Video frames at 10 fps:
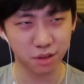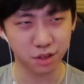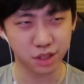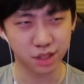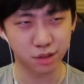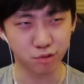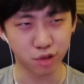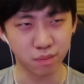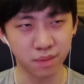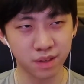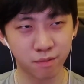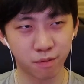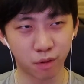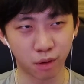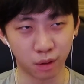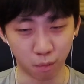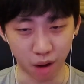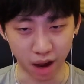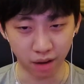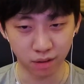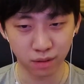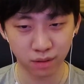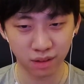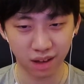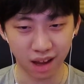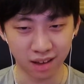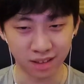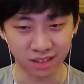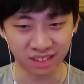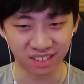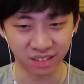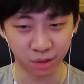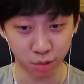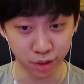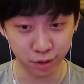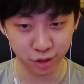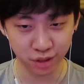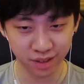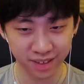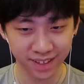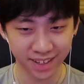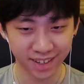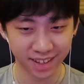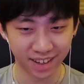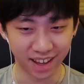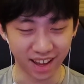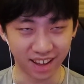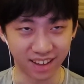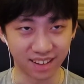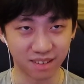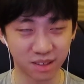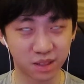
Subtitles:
streaming for a while on Twitch, and he was